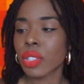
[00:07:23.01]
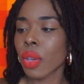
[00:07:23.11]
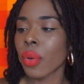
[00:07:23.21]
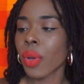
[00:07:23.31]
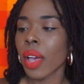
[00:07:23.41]

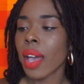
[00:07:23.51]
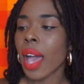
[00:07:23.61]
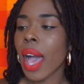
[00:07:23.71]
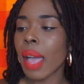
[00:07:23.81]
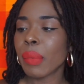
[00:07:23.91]
So
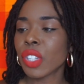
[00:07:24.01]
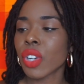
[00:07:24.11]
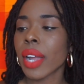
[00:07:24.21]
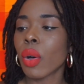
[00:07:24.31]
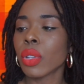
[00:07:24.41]
I make
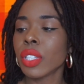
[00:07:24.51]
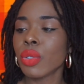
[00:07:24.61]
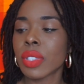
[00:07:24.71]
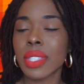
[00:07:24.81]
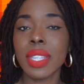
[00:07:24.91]
sure I only
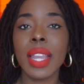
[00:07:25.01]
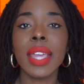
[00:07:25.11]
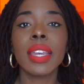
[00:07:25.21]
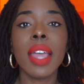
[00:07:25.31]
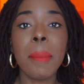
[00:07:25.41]
use this at
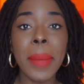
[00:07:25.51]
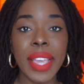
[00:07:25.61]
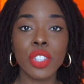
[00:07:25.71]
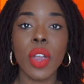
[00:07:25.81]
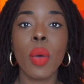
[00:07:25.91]
night and I
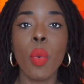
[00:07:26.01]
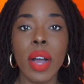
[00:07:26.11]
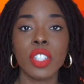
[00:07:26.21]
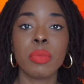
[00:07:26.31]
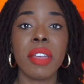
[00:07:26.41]
make sure I
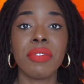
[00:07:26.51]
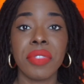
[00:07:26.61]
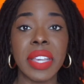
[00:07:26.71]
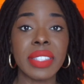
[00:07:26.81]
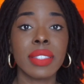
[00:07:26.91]
wash my
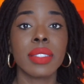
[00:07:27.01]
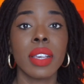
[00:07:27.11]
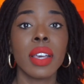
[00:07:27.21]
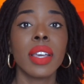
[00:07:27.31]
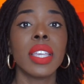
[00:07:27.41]
face
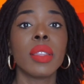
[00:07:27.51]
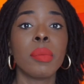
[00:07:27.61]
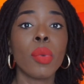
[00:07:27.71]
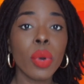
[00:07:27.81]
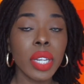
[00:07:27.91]
in the
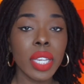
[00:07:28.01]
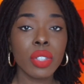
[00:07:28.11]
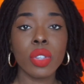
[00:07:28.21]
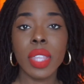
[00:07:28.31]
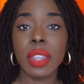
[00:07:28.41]
morning
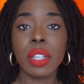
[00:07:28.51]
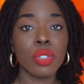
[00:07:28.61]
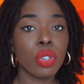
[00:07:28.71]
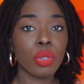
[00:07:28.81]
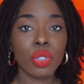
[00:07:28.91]
so that
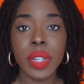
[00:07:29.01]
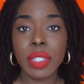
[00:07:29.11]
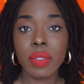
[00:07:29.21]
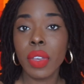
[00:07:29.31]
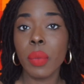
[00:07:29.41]
there's no
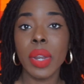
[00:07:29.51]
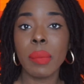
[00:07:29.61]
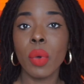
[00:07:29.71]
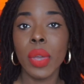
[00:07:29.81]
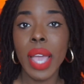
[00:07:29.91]
trace of it when
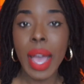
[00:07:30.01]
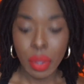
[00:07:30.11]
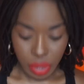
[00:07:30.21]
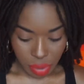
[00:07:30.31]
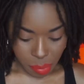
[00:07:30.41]
I'm going
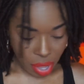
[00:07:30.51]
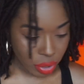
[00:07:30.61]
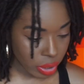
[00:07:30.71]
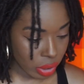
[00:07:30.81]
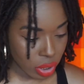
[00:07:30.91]
out and
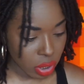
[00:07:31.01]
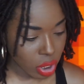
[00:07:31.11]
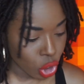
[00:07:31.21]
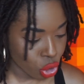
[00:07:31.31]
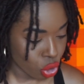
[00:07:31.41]
about in these
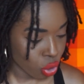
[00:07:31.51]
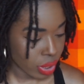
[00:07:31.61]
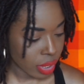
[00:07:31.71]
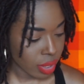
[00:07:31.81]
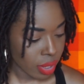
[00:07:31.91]
here
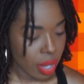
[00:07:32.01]
streets.